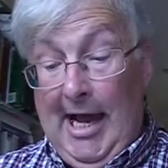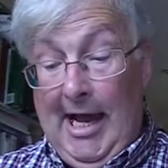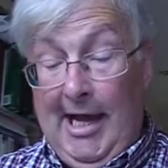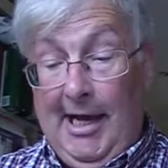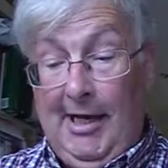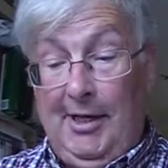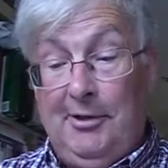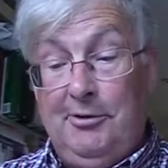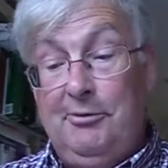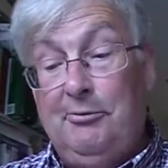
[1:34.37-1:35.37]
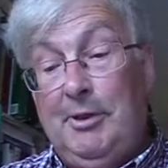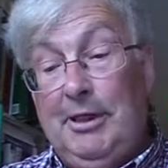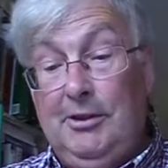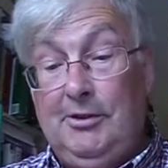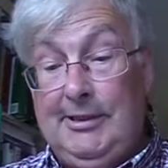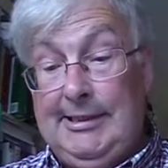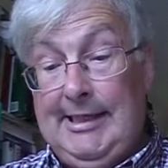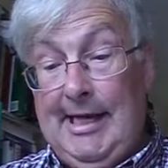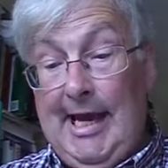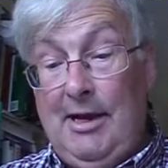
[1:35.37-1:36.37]
We looked
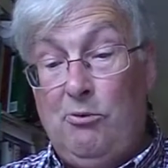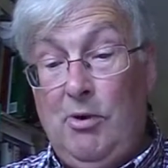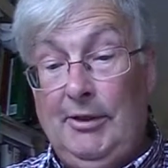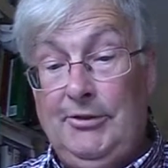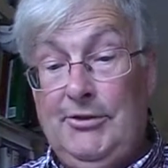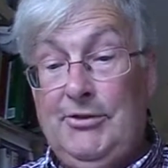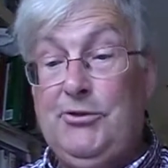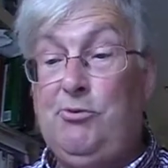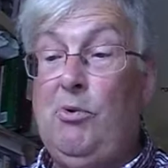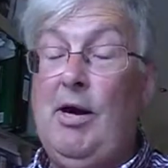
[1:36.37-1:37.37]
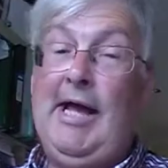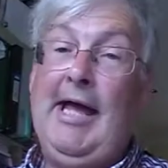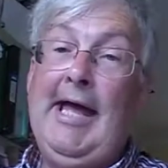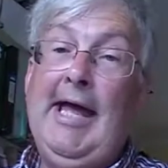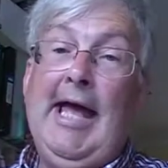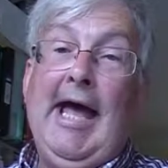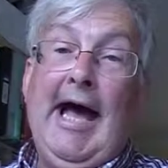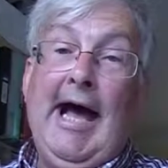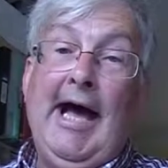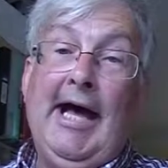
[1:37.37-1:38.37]
at ones where
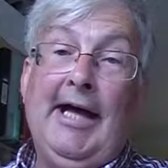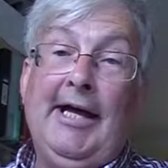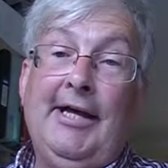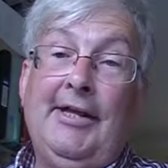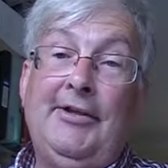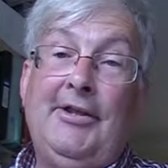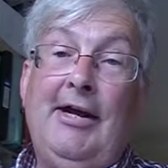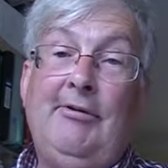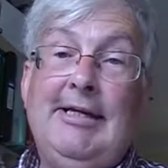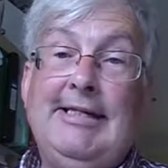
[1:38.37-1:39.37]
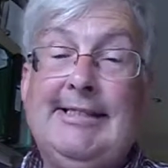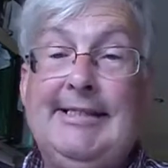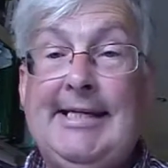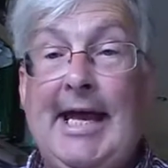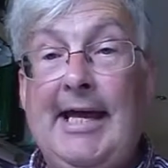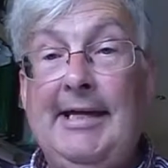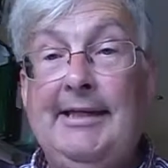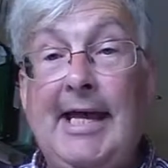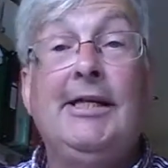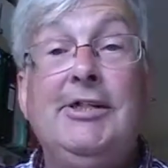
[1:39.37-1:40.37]
there is
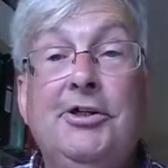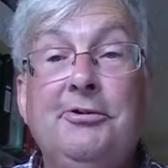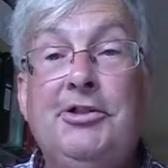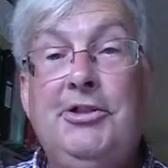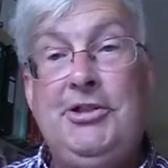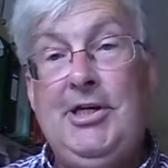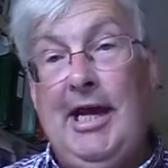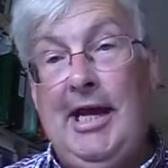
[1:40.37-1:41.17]
negligent